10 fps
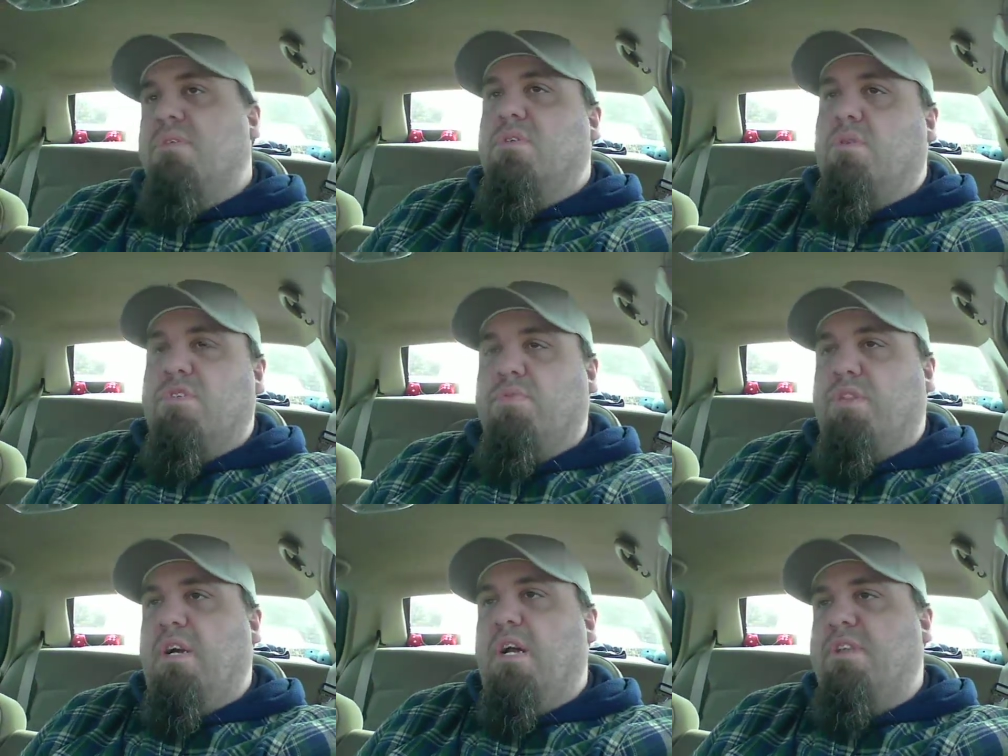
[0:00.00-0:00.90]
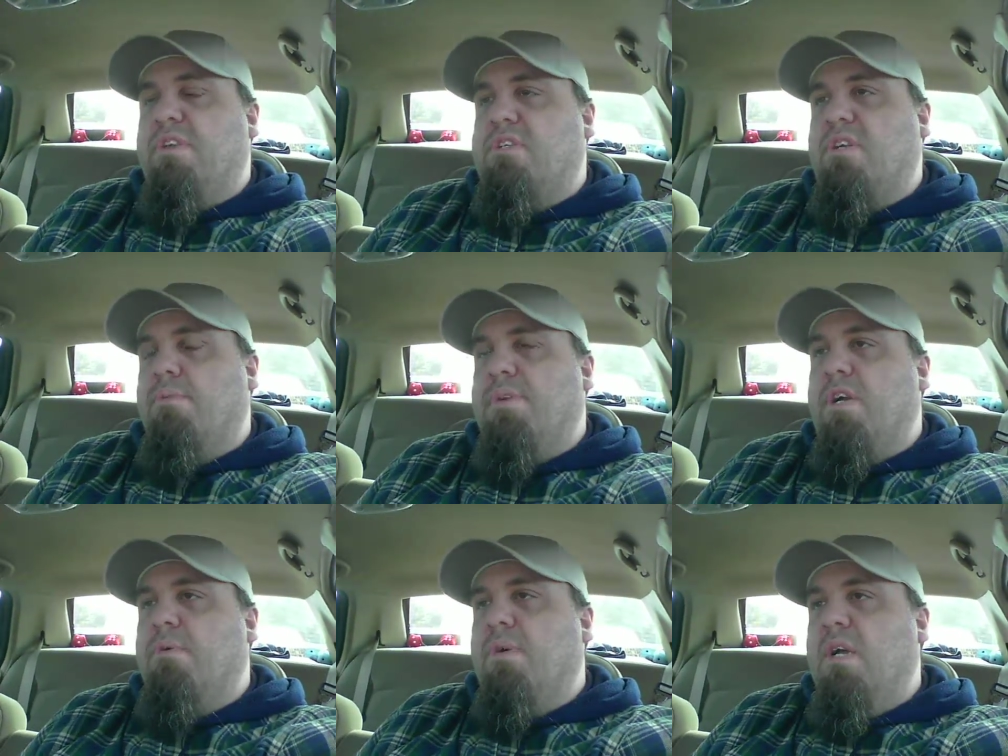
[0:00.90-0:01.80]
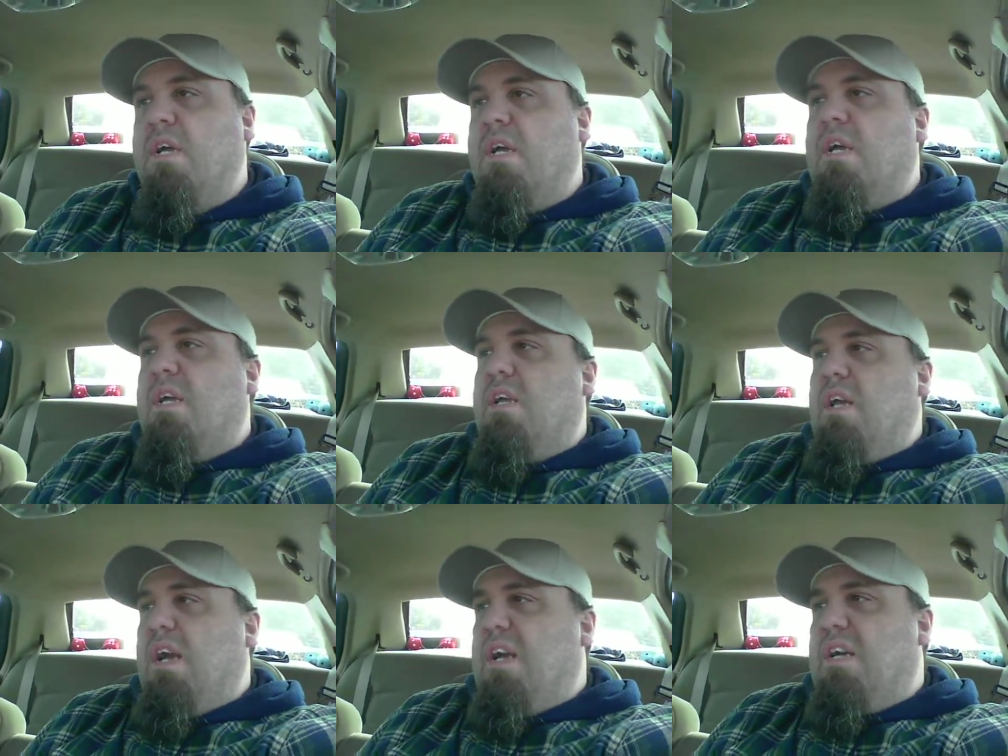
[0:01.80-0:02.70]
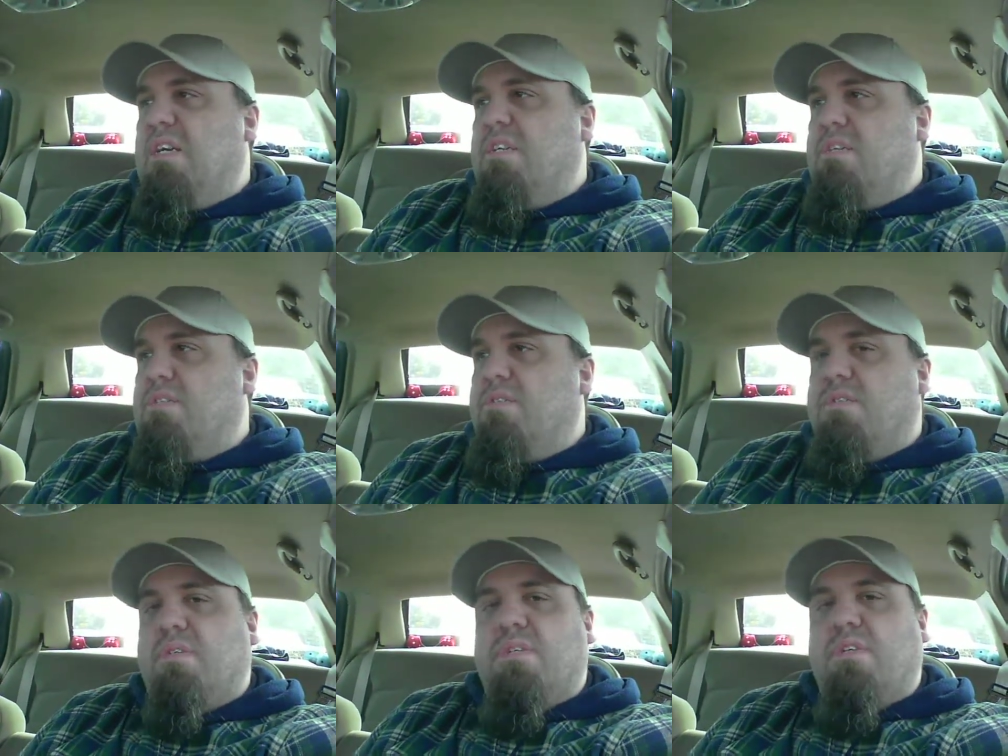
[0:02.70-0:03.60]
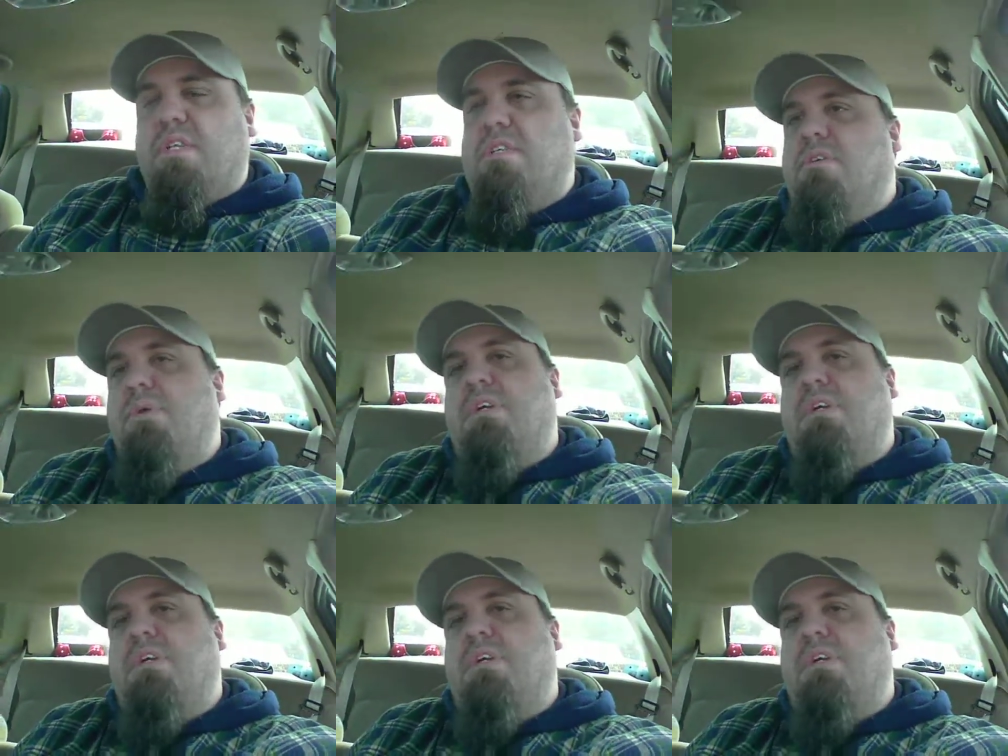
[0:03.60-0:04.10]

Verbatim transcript: of course with the holidays coming up I get to make a